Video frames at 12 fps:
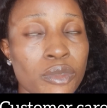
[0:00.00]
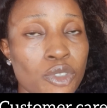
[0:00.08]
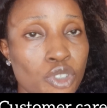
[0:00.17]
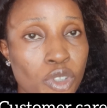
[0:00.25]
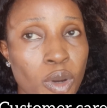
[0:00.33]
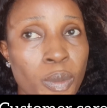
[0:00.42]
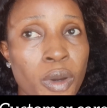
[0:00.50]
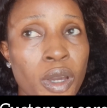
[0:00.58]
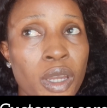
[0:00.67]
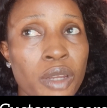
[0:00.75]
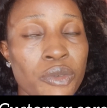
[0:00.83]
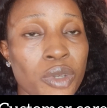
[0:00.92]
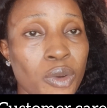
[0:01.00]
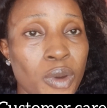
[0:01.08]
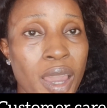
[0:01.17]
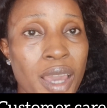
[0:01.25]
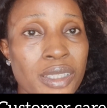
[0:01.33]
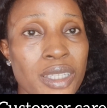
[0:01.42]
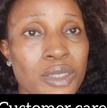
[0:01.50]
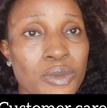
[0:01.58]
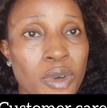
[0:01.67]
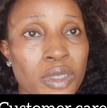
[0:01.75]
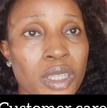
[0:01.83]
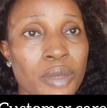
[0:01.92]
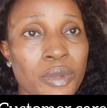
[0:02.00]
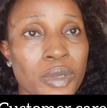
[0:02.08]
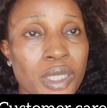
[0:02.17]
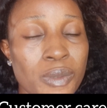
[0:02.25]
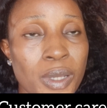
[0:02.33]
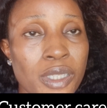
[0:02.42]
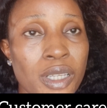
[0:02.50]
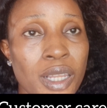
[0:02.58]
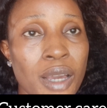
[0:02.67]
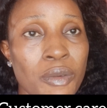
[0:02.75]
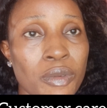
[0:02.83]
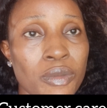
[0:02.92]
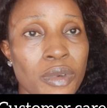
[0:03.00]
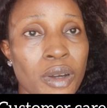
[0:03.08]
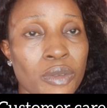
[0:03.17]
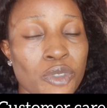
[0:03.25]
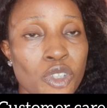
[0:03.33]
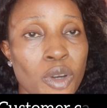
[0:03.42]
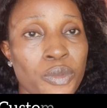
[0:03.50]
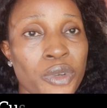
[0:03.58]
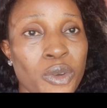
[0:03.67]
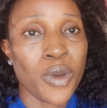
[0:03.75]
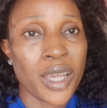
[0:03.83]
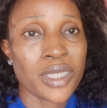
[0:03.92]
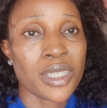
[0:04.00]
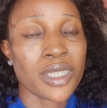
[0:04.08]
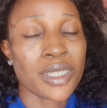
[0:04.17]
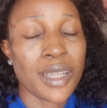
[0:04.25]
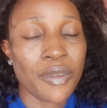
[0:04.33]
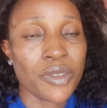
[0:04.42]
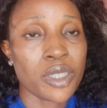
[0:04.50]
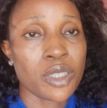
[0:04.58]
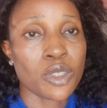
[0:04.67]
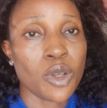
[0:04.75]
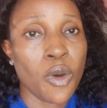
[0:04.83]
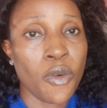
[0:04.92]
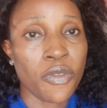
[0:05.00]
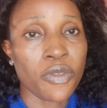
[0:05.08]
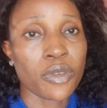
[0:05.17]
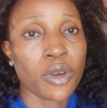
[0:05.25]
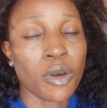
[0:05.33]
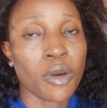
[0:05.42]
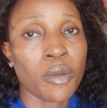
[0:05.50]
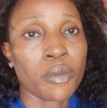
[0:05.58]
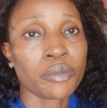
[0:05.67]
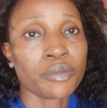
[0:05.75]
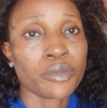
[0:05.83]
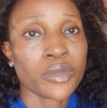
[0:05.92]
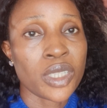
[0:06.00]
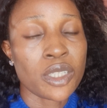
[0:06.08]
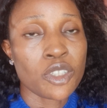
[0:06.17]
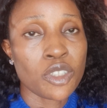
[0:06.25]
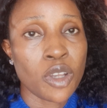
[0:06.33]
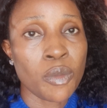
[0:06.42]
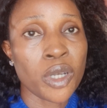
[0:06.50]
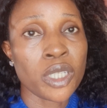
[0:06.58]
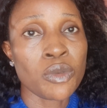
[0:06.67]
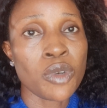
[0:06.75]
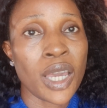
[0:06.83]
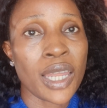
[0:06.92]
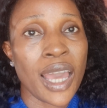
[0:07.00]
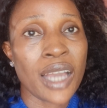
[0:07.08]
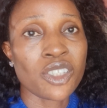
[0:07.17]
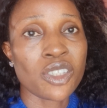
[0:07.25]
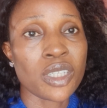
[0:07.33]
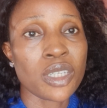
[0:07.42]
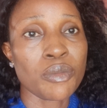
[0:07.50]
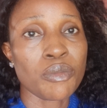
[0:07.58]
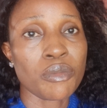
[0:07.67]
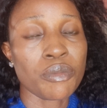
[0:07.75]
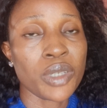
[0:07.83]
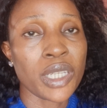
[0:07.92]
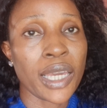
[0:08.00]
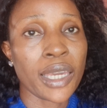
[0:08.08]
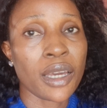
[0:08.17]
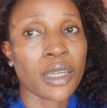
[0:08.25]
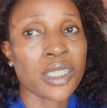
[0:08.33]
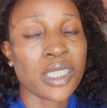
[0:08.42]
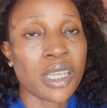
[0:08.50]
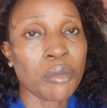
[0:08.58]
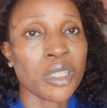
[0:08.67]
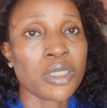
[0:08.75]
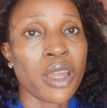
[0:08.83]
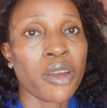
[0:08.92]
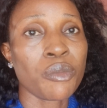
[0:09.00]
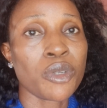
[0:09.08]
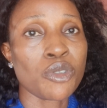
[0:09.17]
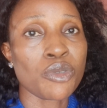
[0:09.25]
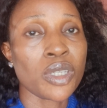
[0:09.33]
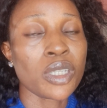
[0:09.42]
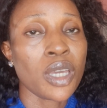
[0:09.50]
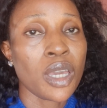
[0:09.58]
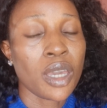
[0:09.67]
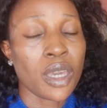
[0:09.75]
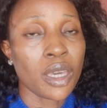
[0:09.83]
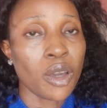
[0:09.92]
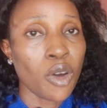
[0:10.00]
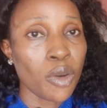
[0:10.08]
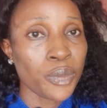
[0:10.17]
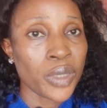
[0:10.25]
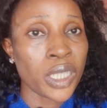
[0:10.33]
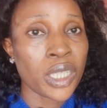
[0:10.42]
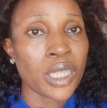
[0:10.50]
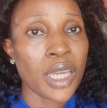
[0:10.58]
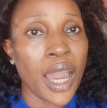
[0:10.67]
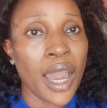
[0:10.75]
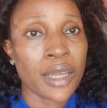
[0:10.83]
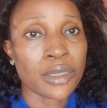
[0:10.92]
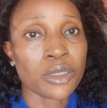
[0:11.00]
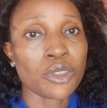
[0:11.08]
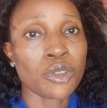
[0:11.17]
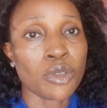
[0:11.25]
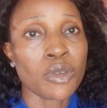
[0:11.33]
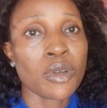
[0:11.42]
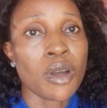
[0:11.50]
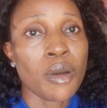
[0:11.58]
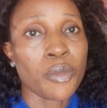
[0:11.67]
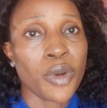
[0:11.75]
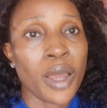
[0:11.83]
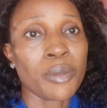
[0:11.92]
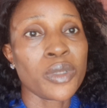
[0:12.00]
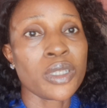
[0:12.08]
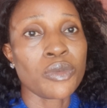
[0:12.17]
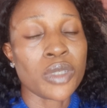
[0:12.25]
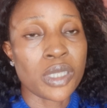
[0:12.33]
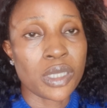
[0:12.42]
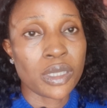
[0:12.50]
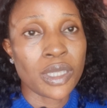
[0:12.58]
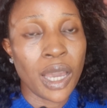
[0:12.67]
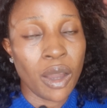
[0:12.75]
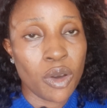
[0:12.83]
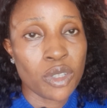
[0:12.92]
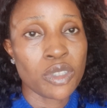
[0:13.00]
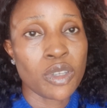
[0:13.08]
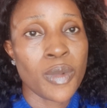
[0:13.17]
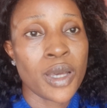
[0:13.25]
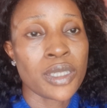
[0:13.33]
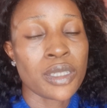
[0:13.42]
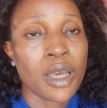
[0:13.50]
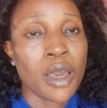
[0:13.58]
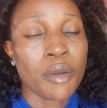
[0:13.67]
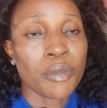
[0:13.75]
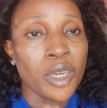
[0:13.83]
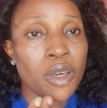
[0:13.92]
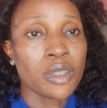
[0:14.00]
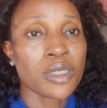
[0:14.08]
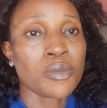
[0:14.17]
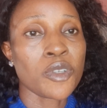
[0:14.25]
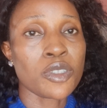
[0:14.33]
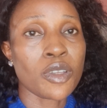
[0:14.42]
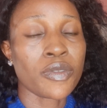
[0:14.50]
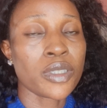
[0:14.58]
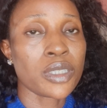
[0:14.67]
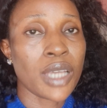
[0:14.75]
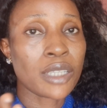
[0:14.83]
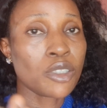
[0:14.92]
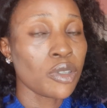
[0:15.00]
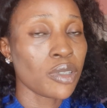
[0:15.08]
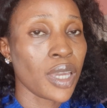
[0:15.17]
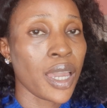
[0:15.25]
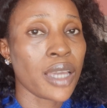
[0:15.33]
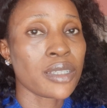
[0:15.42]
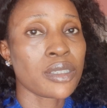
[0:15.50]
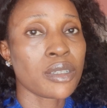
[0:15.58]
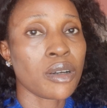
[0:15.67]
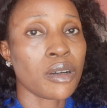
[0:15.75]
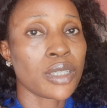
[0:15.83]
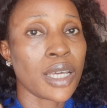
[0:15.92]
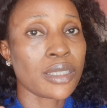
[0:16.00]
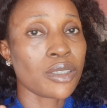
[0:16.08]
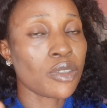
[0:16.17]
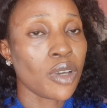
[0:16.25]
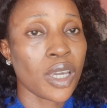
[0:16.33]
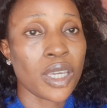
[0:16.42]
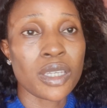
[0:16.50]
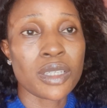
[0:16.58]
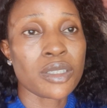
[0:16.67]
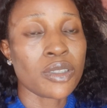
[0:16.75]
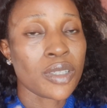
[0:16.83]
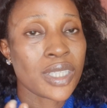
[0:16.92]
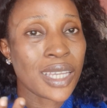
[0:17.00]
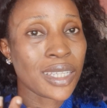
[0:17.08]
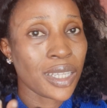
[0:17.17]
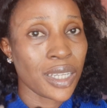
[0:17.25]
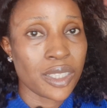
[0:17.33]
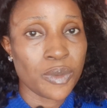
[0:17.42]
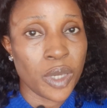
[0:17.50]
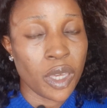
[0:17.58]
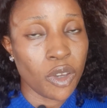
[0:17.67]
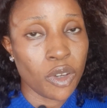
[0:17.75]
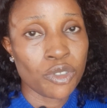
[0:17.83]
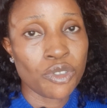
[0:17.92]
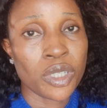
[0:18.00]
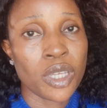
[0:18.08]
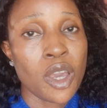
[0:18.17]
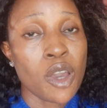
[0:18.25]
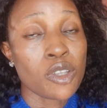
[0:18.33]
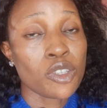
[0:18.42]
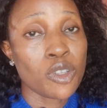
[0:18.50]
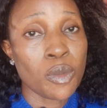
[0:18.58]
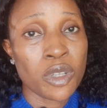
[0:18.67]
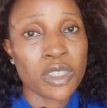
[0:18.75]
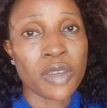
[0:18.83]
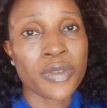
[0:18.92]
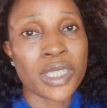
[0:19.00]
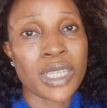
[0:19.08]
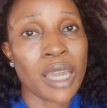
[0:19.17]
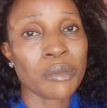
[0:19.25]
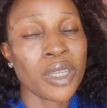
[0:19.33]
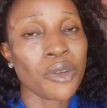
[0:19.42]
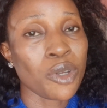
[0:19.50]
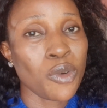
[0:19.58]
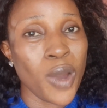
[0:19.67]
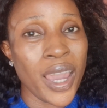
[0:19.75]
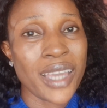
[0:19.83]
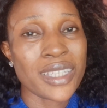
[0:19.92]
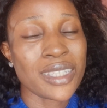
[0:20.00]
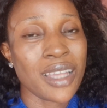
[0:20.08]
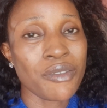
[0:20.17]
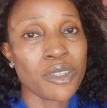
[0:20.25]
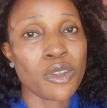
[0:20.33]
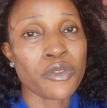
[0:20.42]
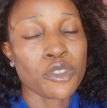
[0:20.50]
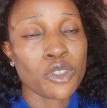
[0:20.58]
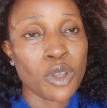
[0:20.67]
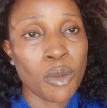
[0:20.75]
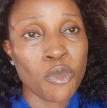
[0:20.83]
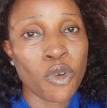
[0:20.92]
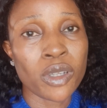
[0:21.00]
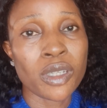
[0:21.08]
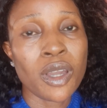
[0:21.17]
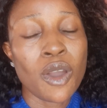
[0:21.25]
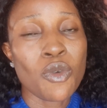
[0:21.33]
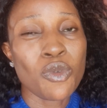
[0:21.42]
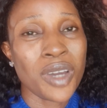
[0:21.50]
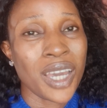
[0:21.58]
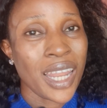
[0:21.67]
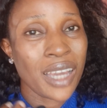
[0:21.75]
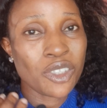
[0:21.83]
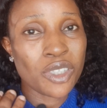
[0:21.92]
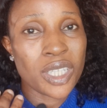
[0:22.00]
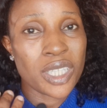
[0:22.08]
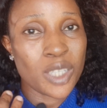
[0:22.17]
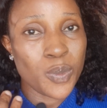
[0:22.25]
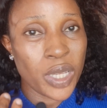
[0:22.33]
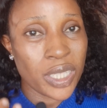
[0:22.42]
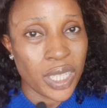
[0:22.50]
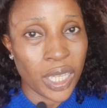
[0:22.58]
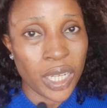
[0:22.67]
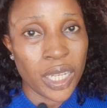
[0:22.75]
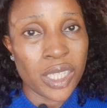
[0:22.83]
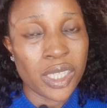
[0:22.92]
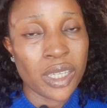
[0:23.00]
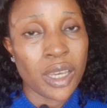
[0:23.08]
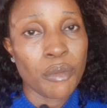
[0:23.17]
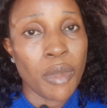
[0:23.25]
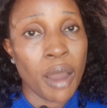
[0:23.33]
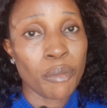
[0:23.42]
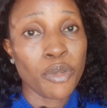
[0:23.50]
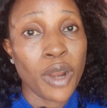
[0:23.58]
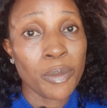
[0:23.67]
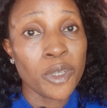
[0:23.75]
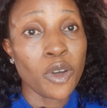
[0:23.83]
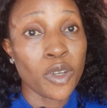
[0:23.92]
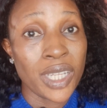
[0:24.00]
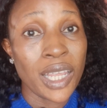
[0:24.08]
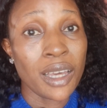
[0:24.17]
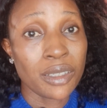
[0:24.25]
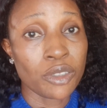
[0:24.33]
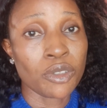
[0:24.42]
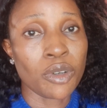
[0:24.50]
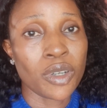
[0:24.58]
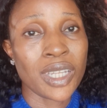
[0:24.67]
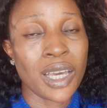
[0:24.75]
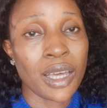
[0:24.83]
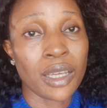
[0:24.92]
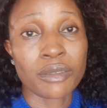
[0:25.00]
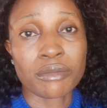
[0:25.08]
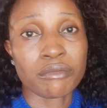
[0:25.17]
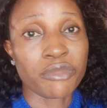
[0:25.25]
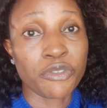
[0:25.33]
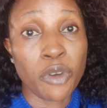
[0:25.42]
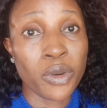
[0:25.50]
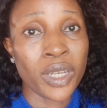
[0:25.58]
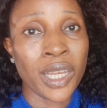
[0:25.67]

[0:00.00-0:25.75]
job, this particular job requires the services of somebody who can actually be like an intermediary between a company and probably with their customers. Because most of this, I told you guys that Turkey is not an English speaking country, so most of the time they require a service of someone who can actually speak English and probably other, other foreign